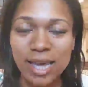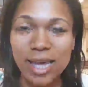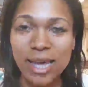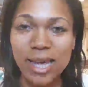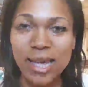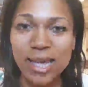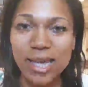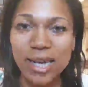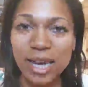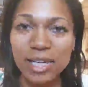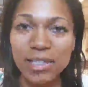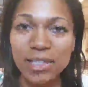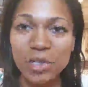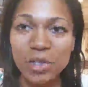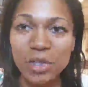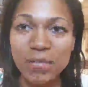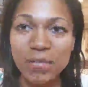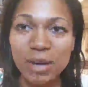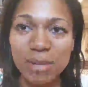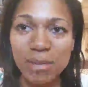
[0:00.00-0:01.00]
And I
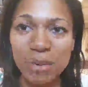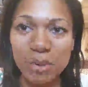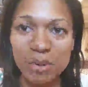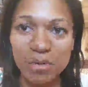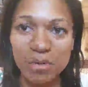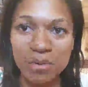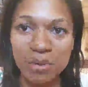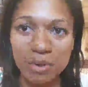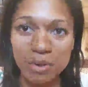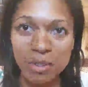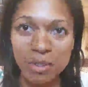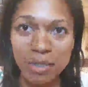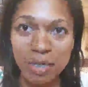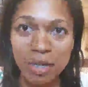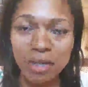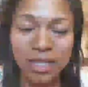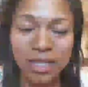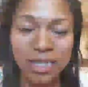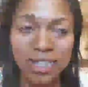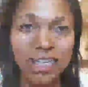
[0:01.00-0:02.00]
showed them my
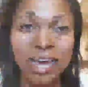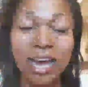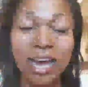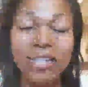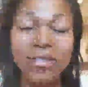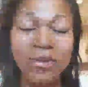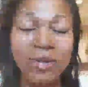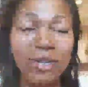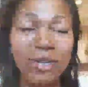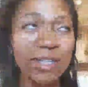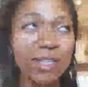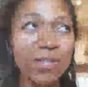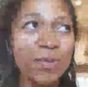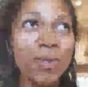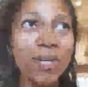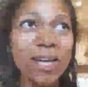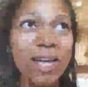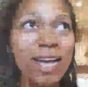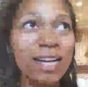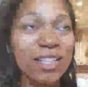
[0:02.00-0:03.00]
portfolio. They didn't ask for it. I just
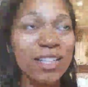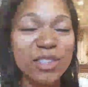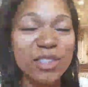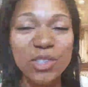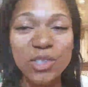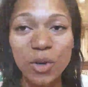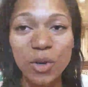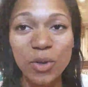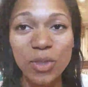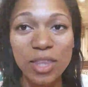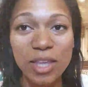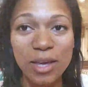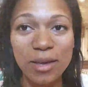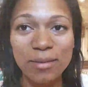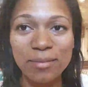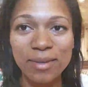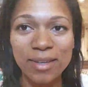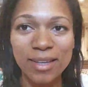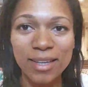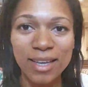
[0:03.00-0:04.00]
went ahead and showed
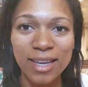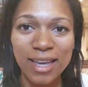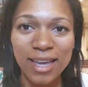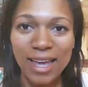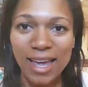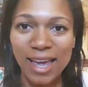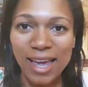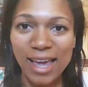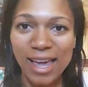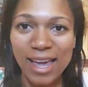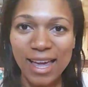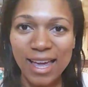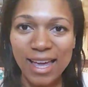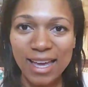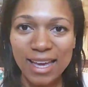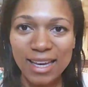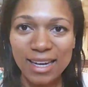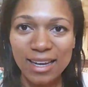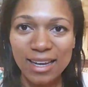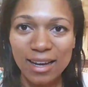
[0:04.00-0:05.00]
them.
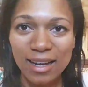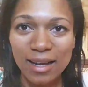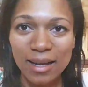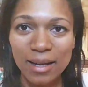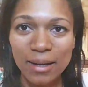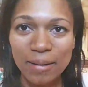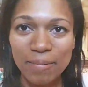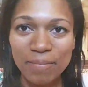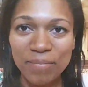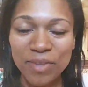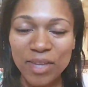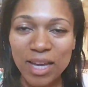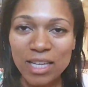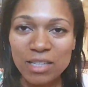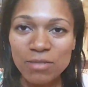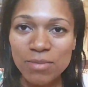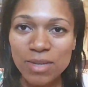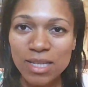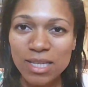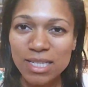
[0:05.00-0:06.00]
And they
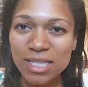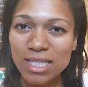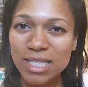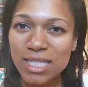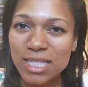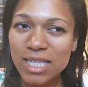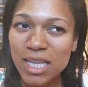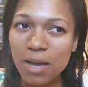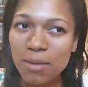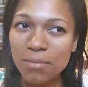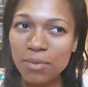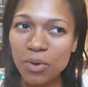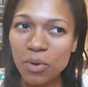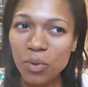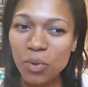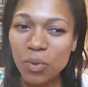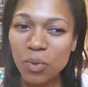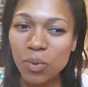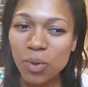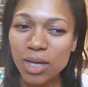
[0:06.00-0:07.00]
asked me some
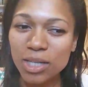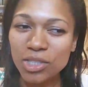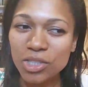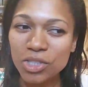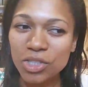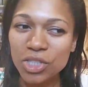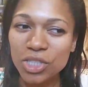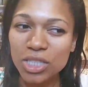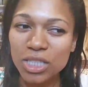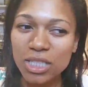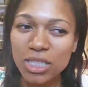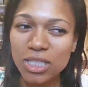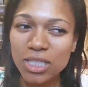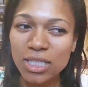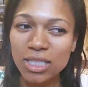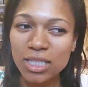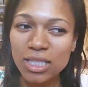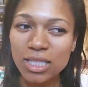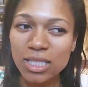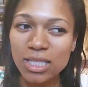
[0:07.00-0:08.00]

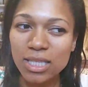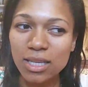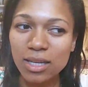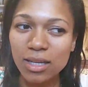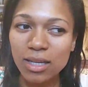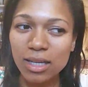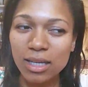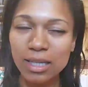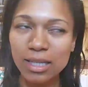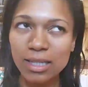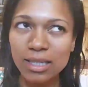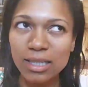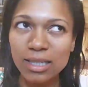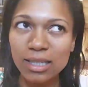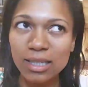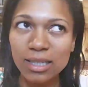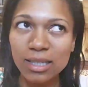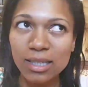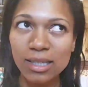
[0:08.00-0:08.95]
questions. I